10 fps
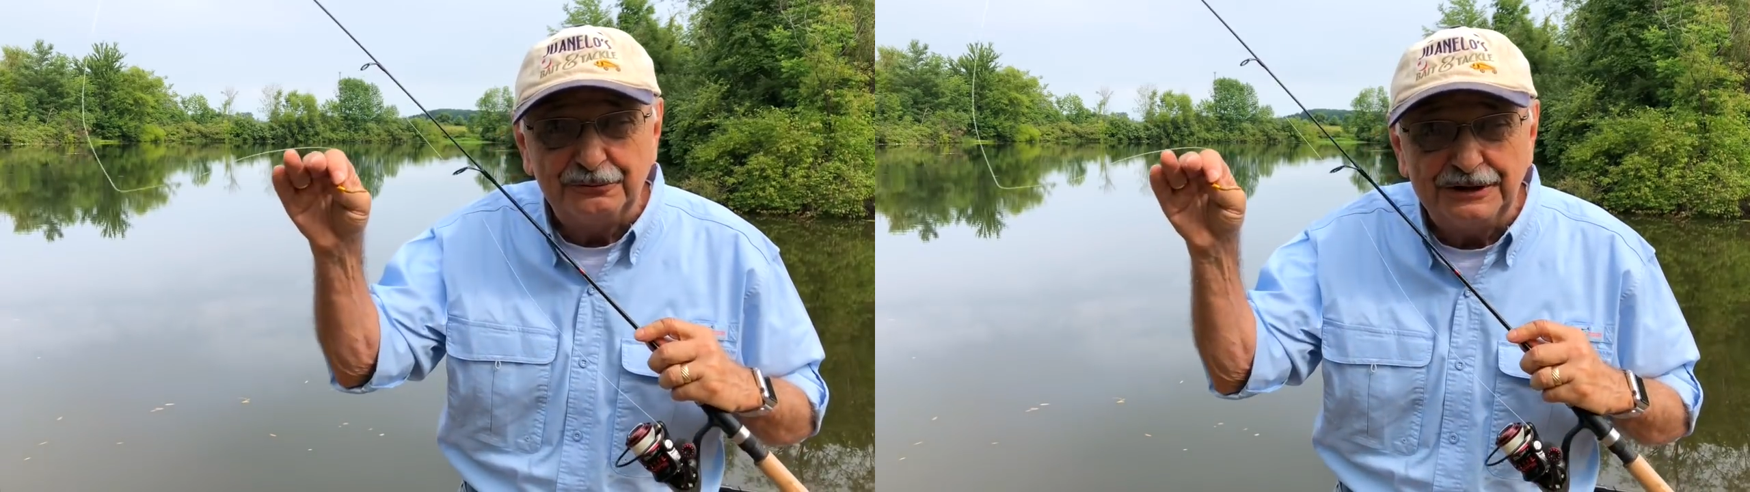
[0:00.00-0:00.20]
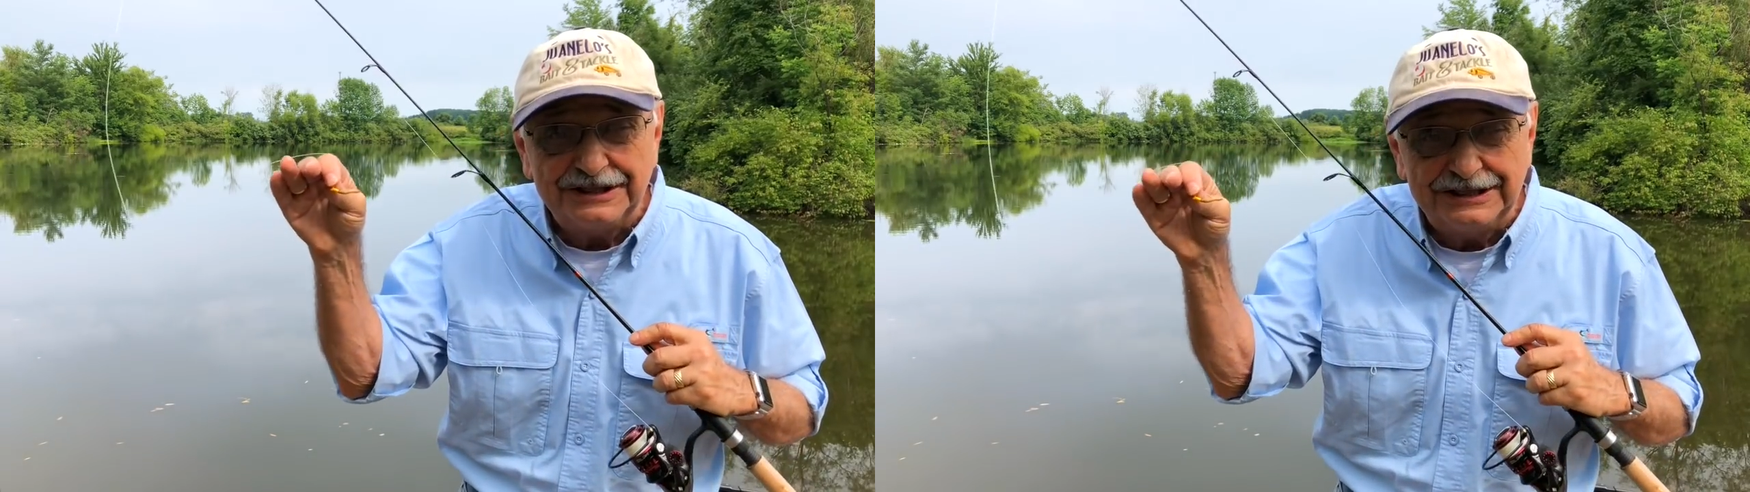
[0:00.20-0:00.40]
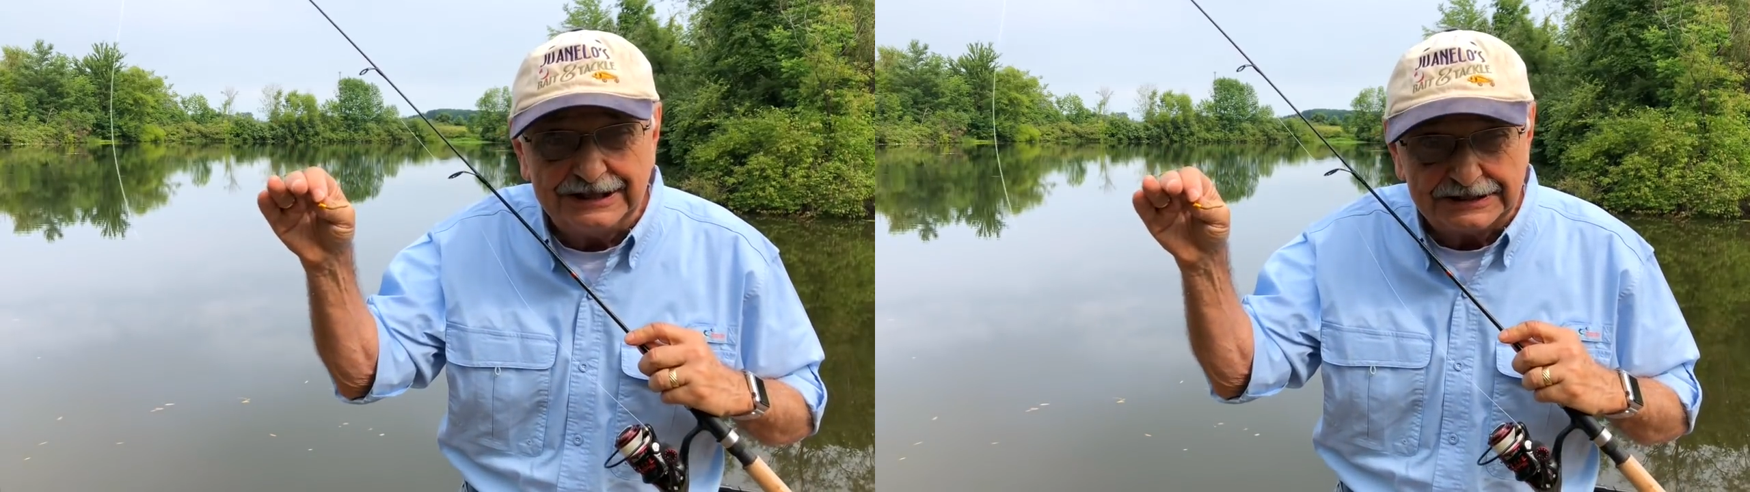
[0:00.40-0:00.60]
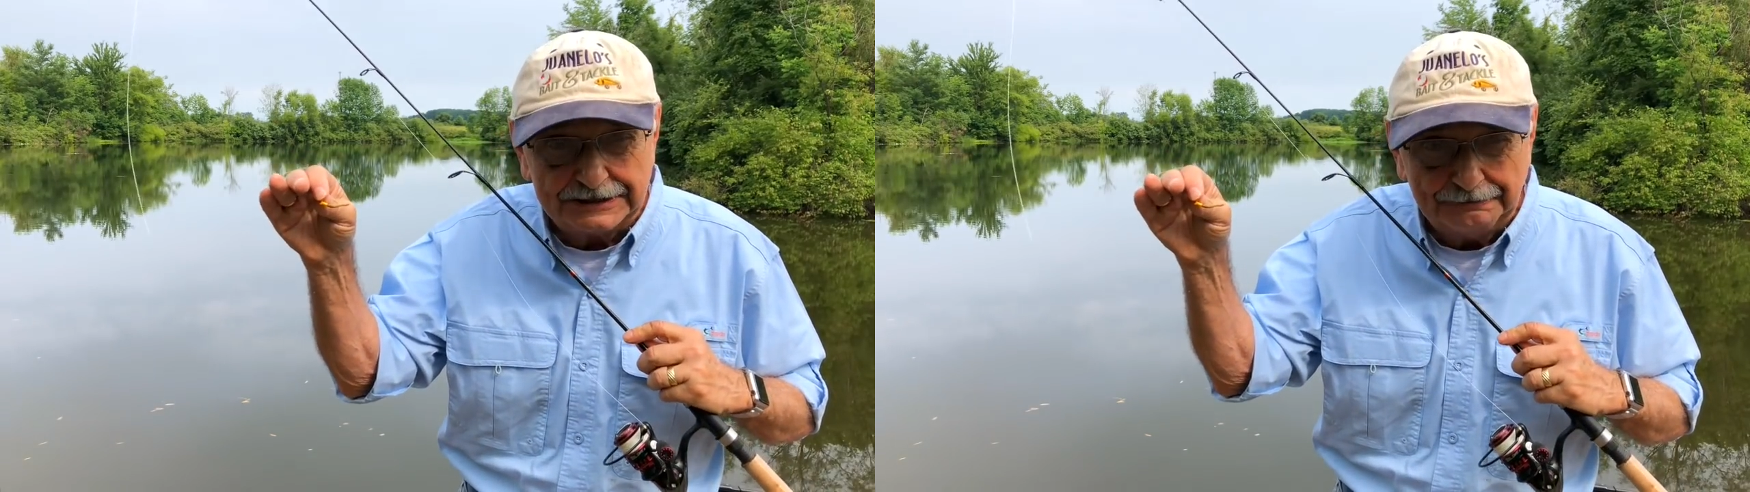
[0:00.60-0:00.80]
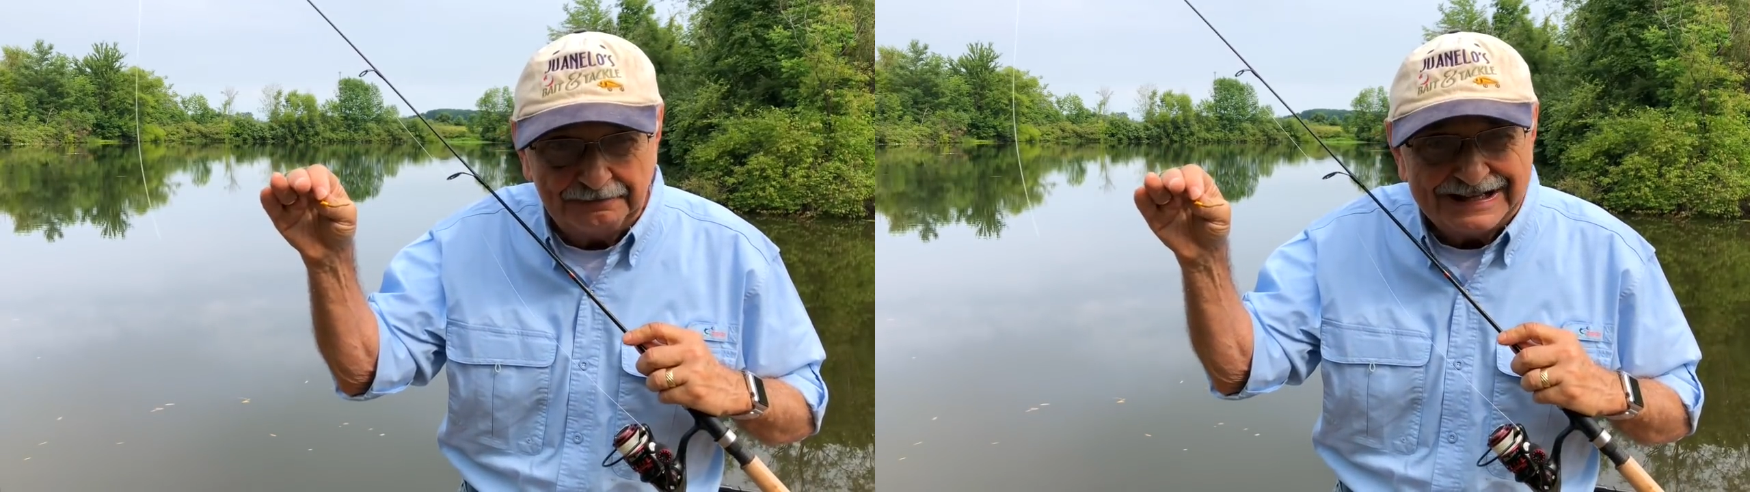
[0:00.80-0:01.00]
with
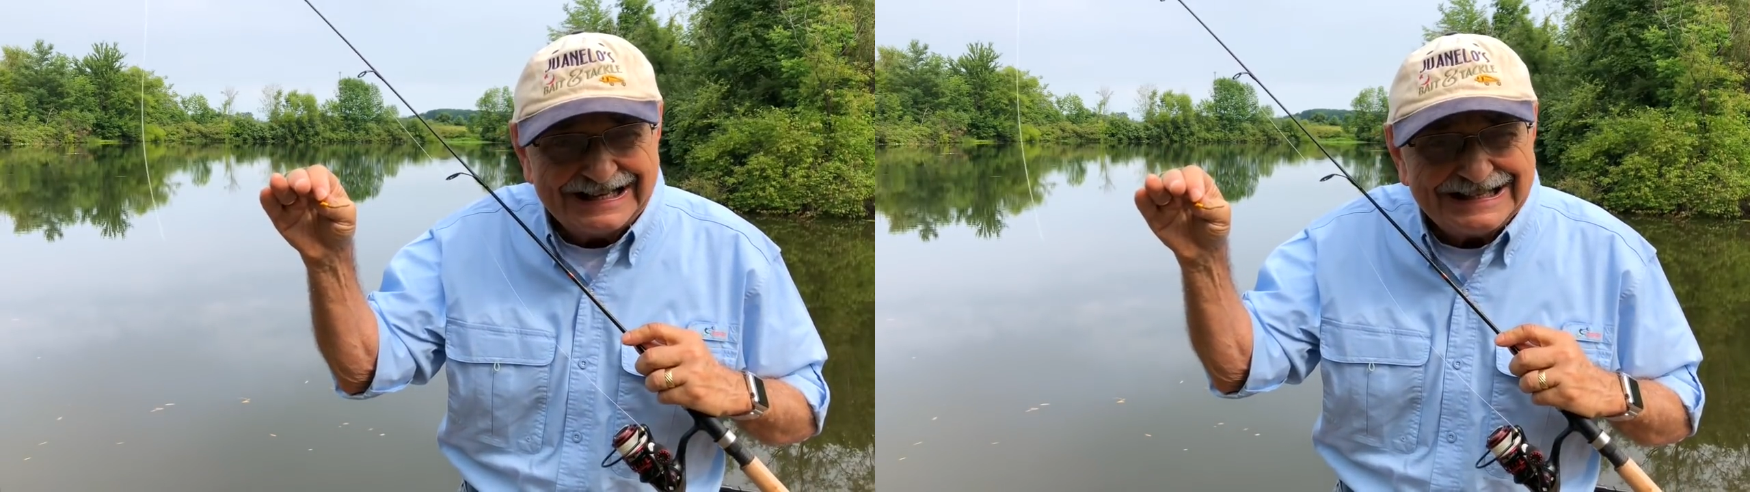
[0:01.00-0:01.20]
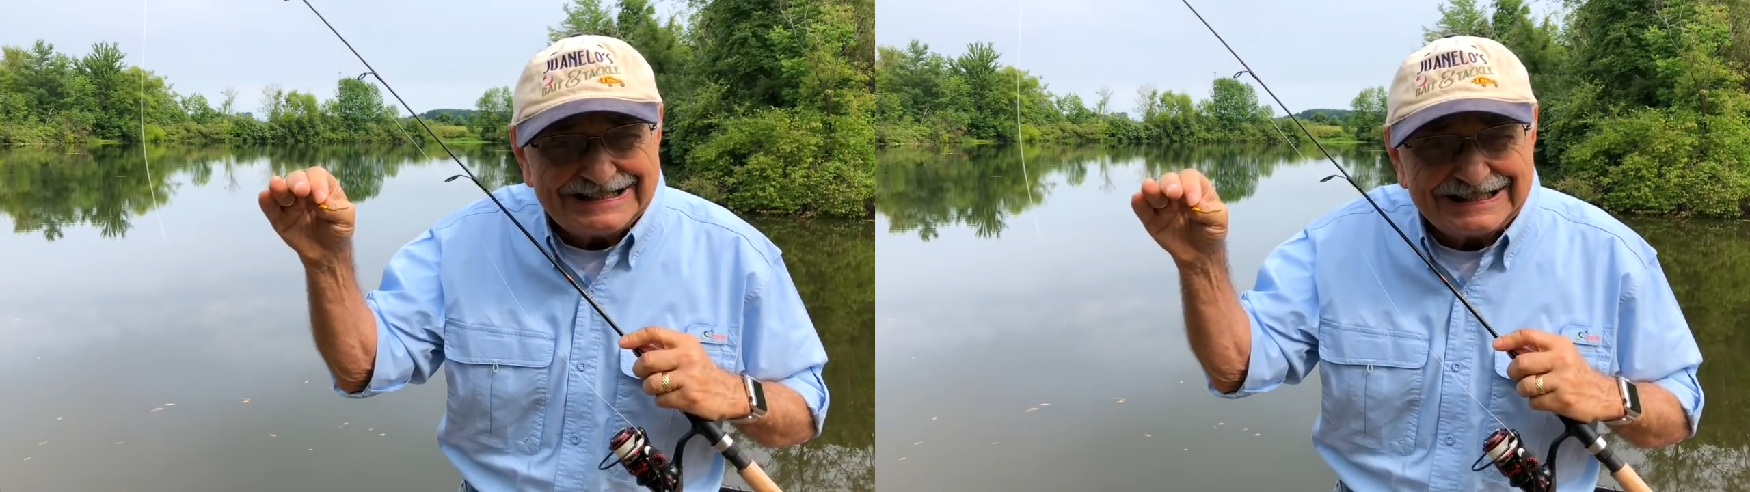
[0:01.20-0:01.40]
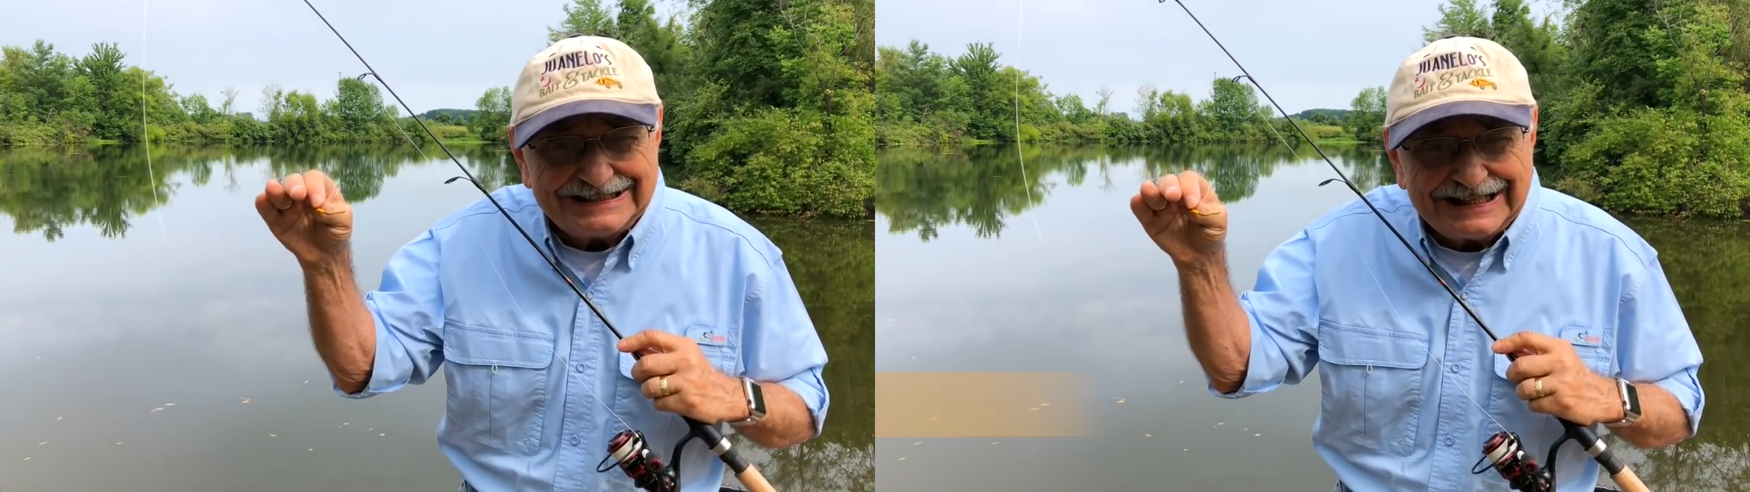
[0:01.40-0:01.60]
this. It's a